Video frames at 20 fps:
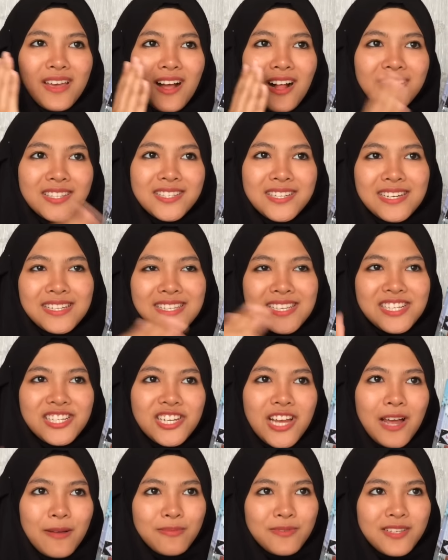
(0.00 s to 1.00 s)
alternating
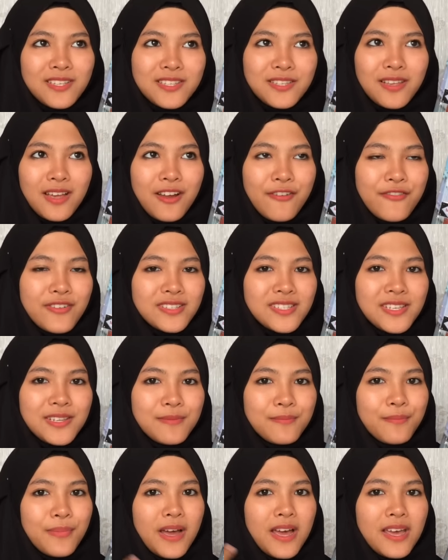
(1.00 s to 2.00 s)
chapters are
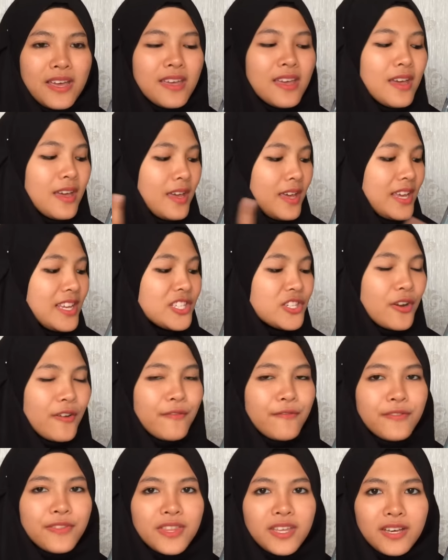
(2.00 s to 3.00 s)
written by each
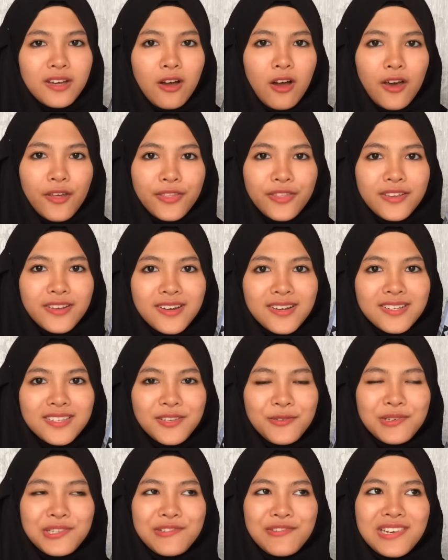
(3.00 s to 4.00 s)
of the authors,
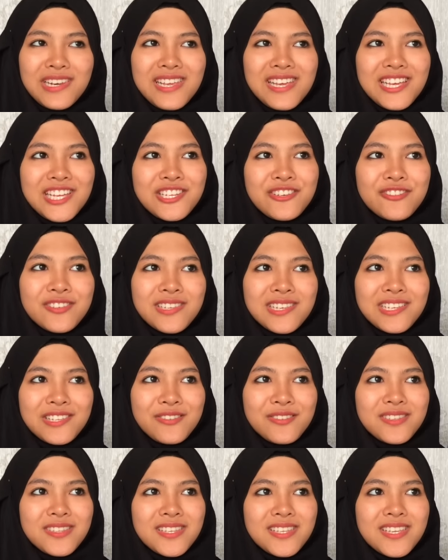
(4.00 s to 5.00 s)
so it's really interesting
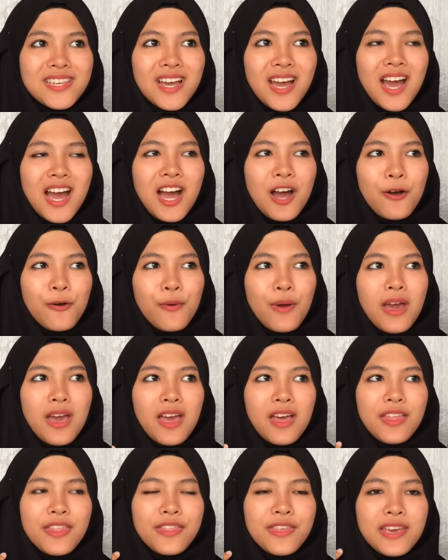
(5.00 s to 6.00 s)
to see how
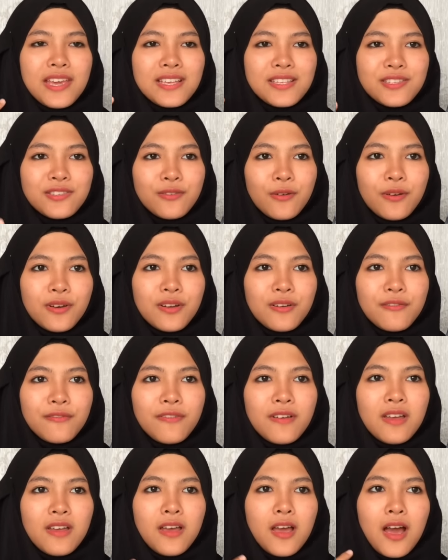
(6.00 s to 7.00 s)
they sort
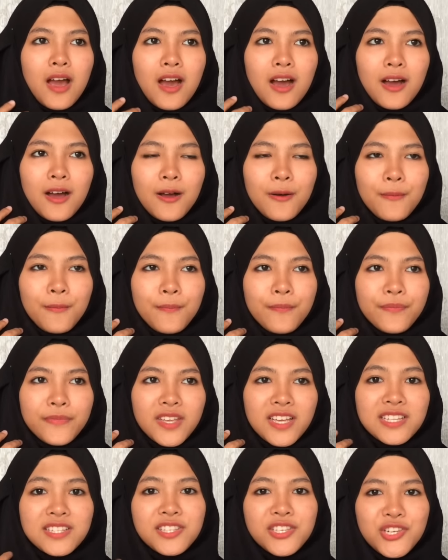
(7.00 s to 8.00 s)
of
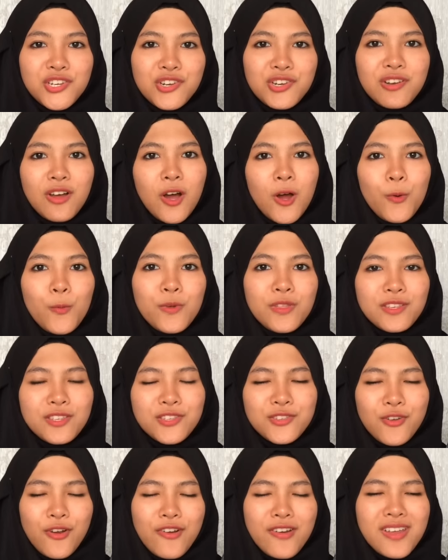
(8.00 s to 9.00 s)
continued on with the
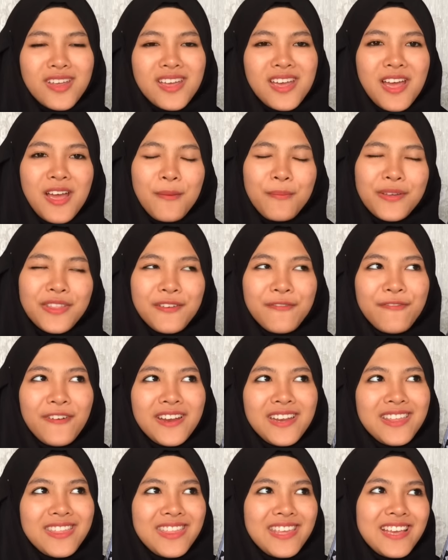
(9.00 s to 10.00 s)
story. But the
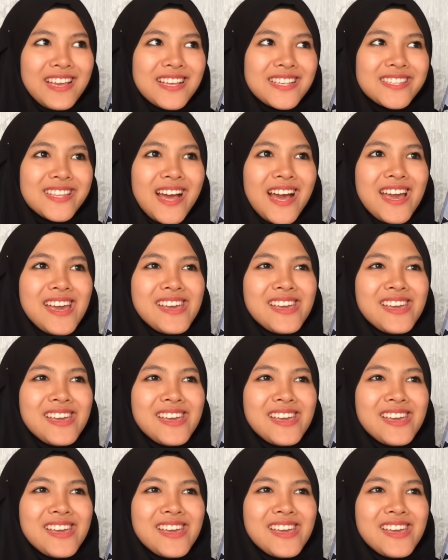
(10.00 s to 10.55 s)
funny thing is,